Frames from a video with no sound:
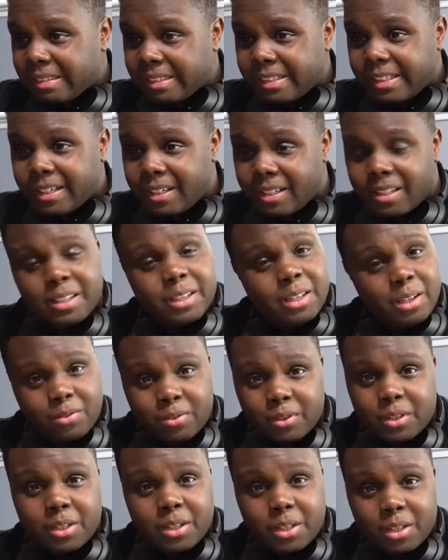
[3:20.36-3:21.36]
yeah,
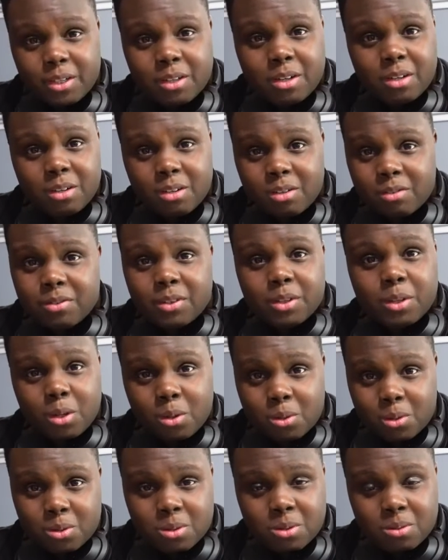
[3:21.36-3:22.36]
definitely good for
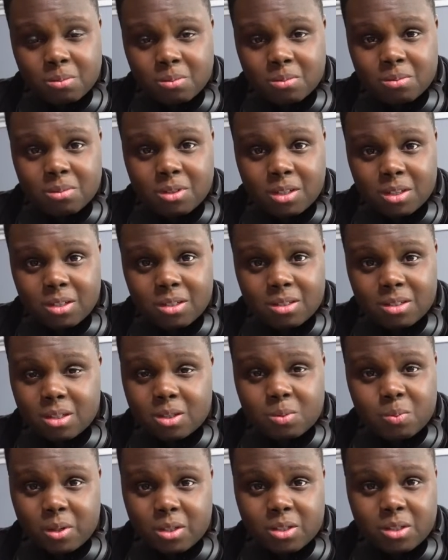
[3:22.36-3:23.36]
those things,
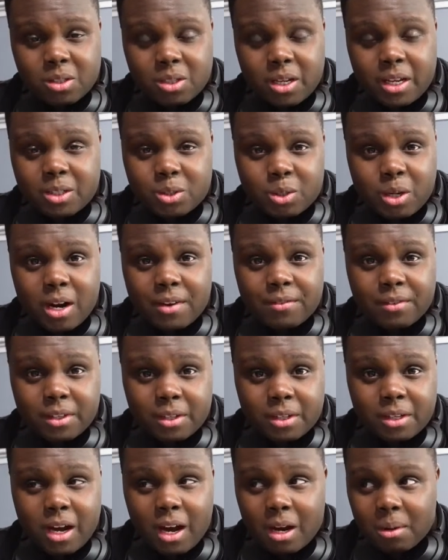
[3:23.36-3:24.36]
especially like
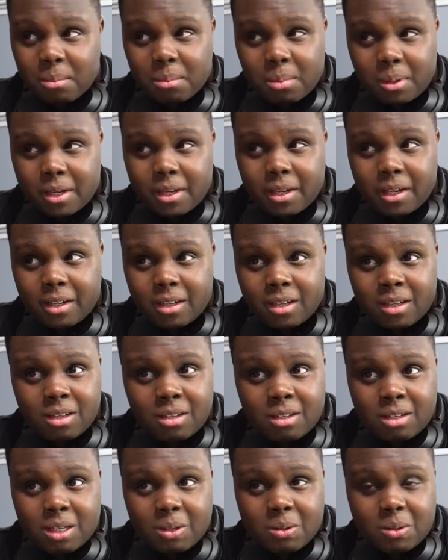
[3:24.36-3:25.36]
traveling on a plane
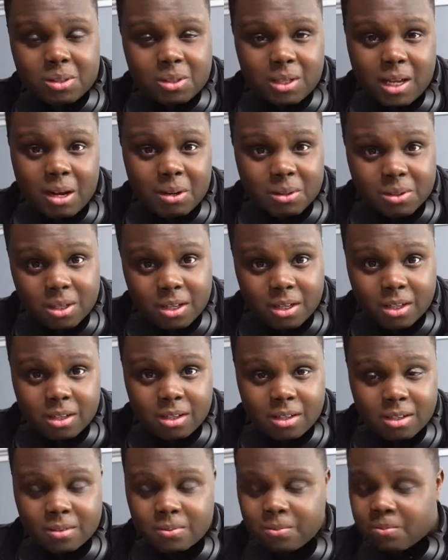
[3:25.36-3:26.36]
where it's loud as heck.
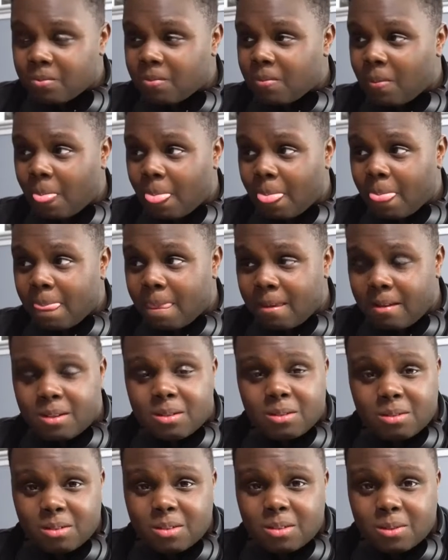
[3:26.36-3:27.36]

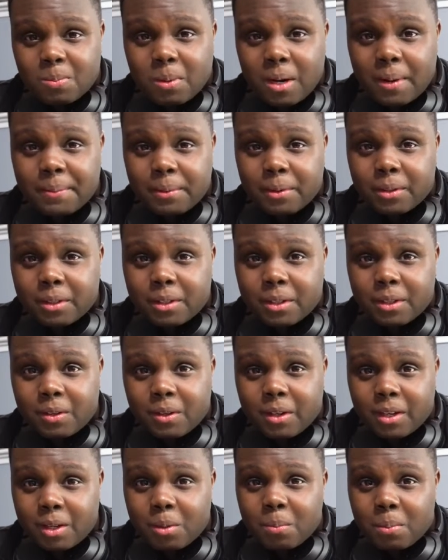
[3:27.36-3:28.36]
It's probably really
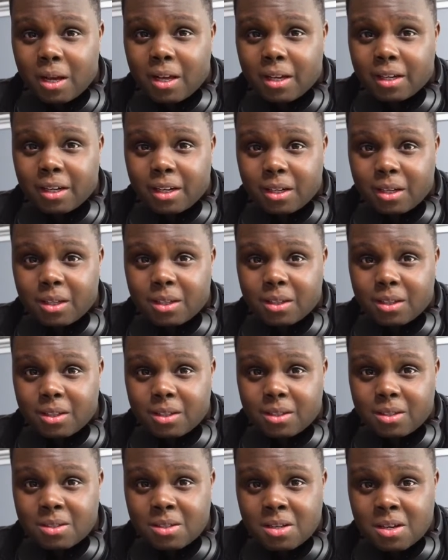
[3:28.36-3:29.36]
annoying. You're probably gonna need
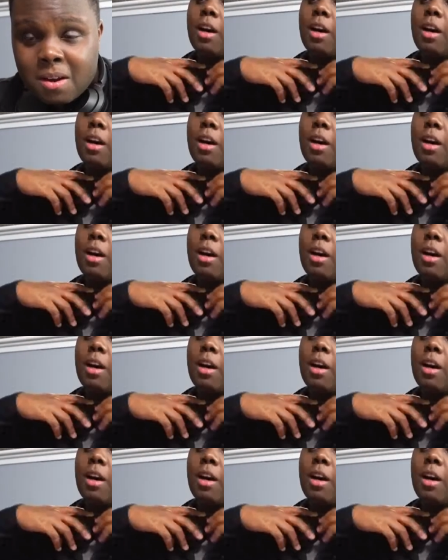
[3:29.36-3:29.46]
these.